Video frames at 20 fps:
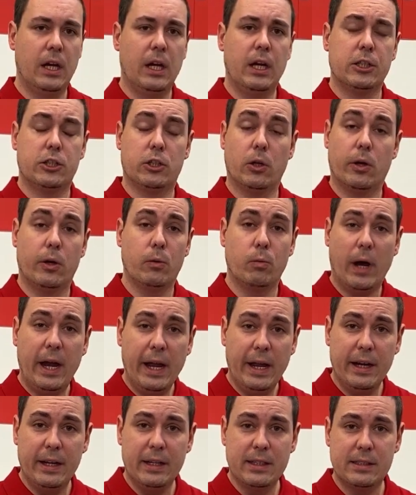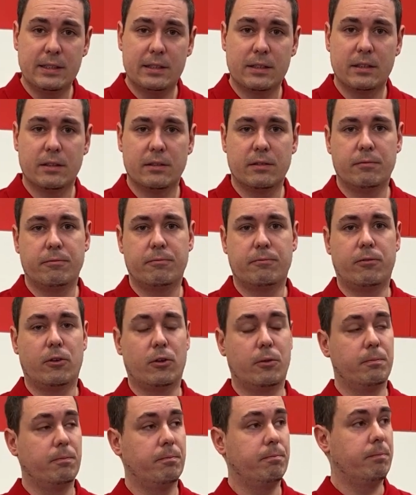So, and why it is,
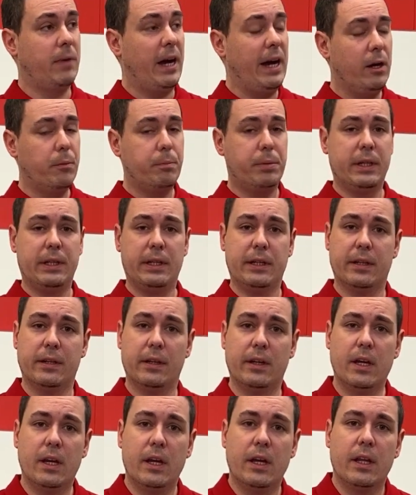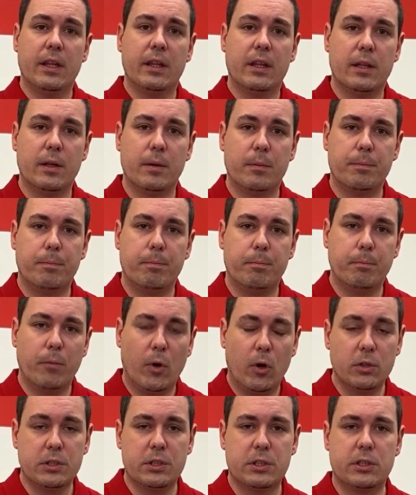from my opinion, the
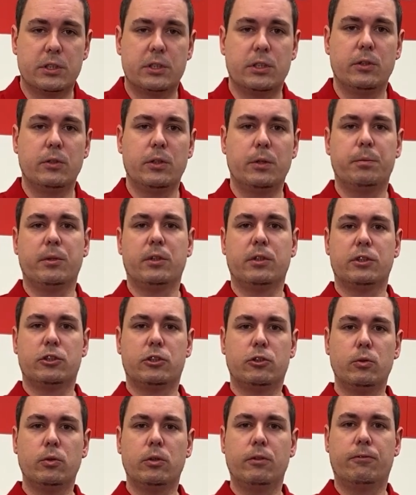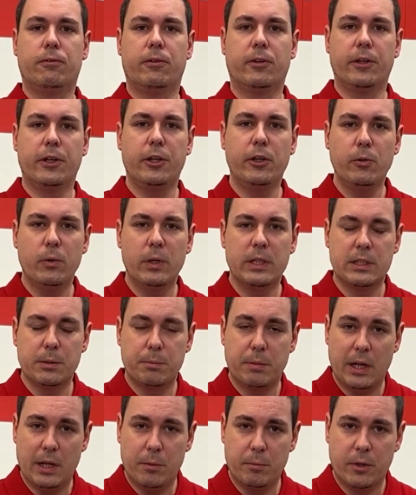most suitable tool for you as a
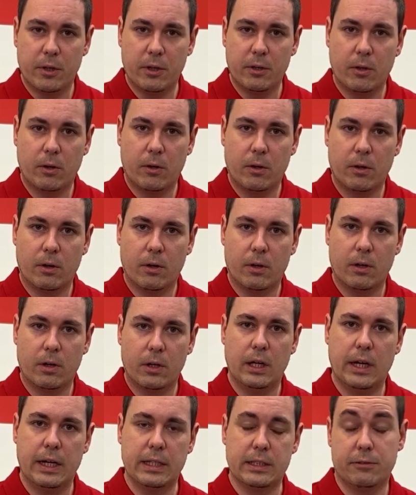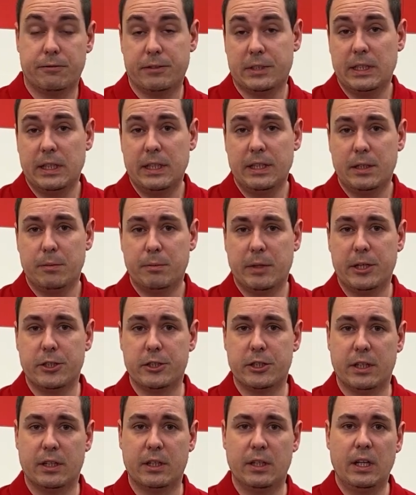plumber or as a facility
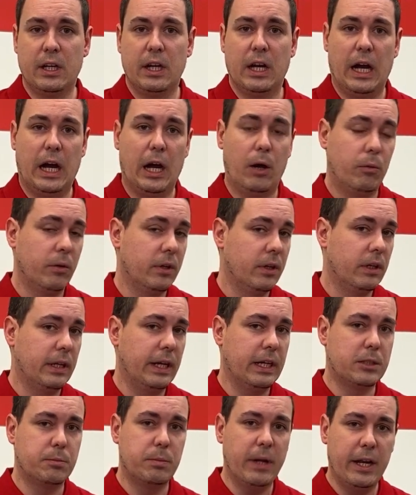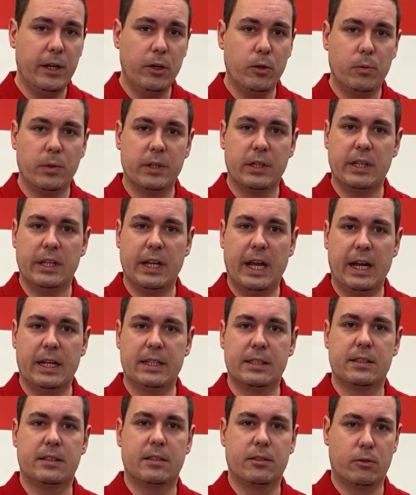manager, I will explain you with the
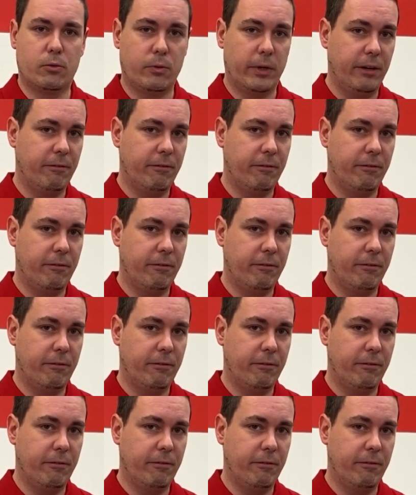next 3